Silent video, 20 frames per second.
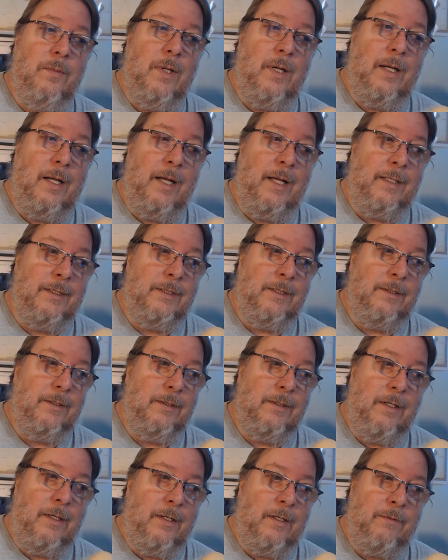as
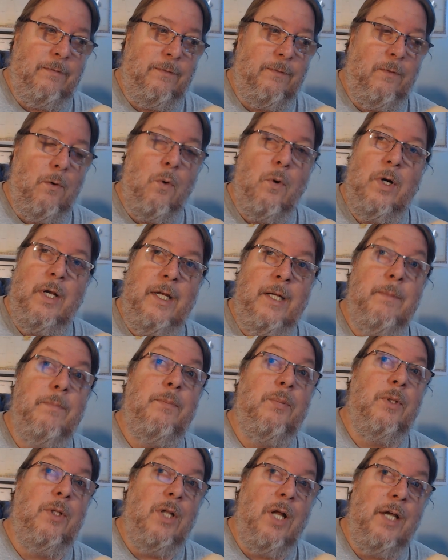a 40
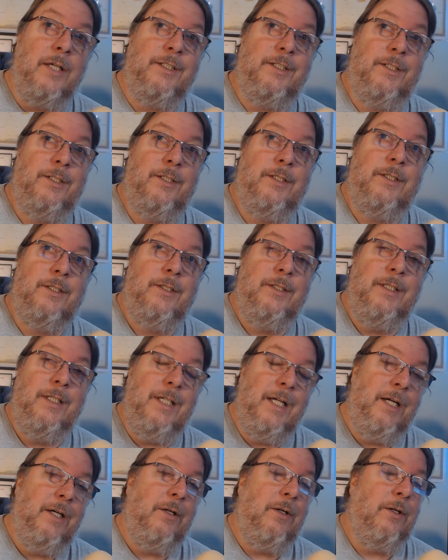plus
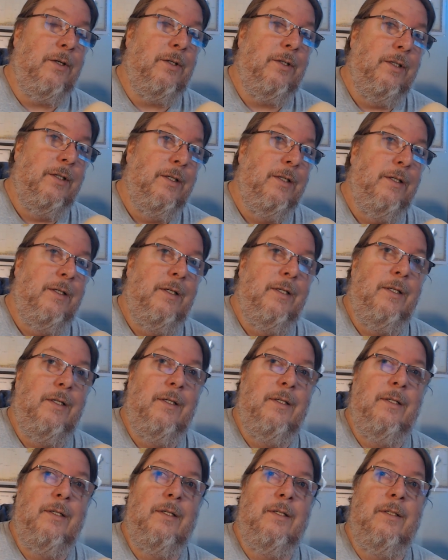year
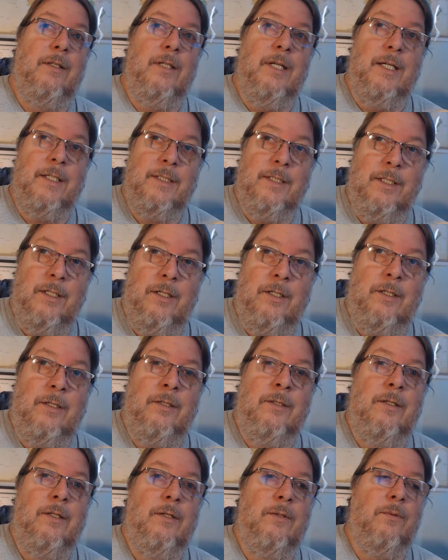
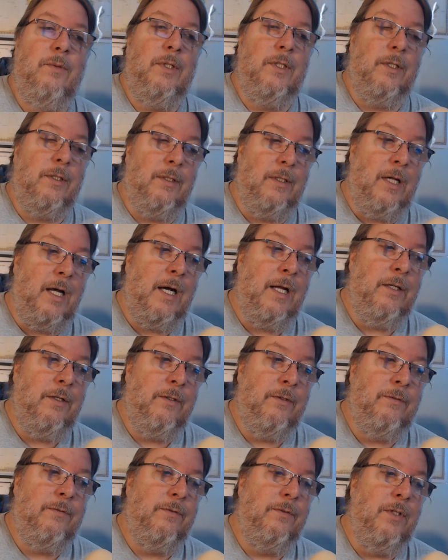listener with a lot
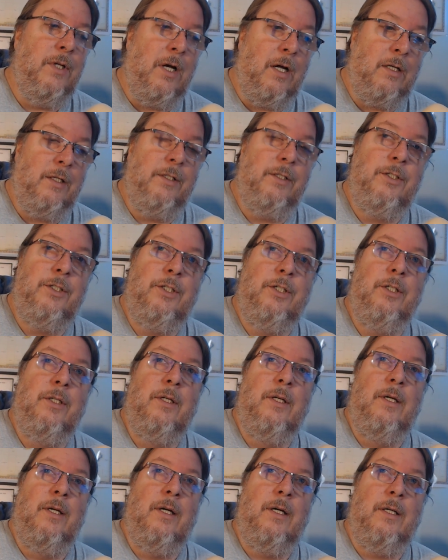of knowledge,
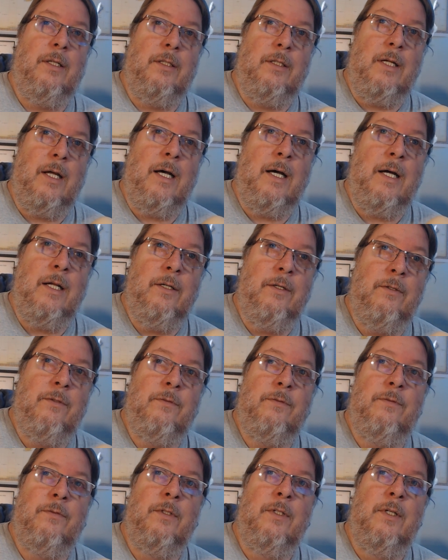a lot
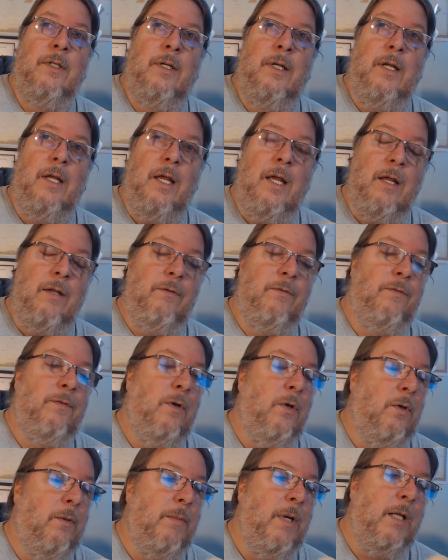of
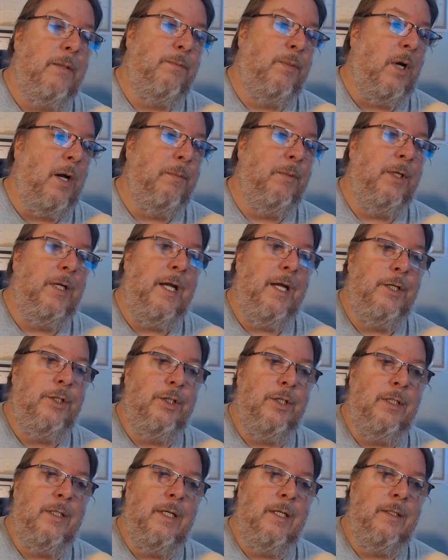info about
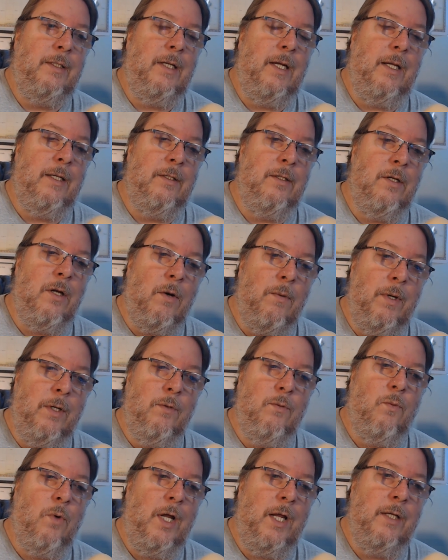propagation and, and
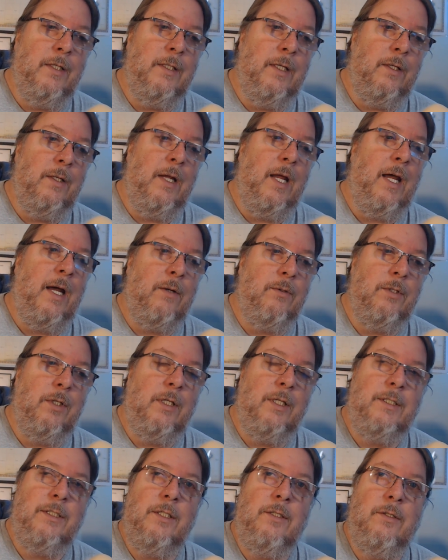knowing when and how to
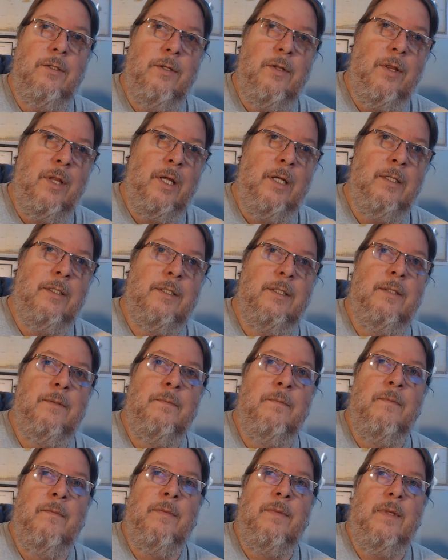listen to things,
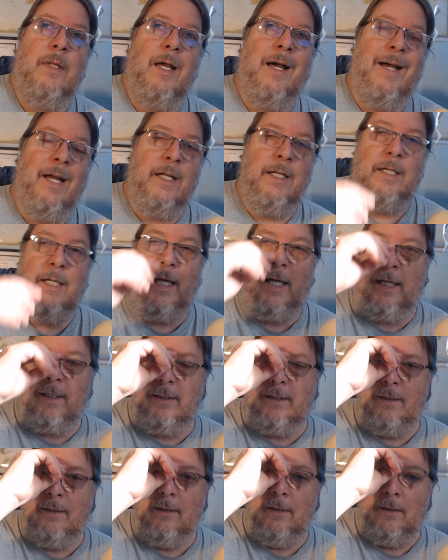I get
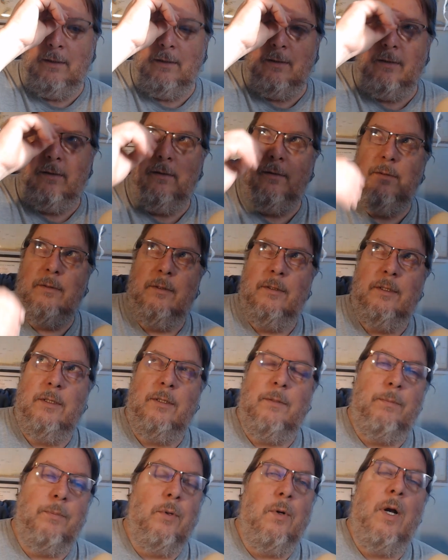
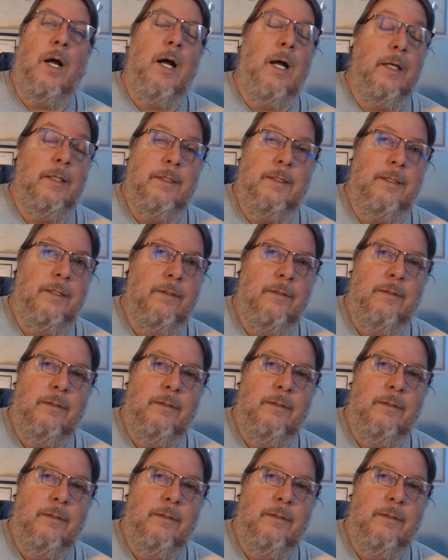surprised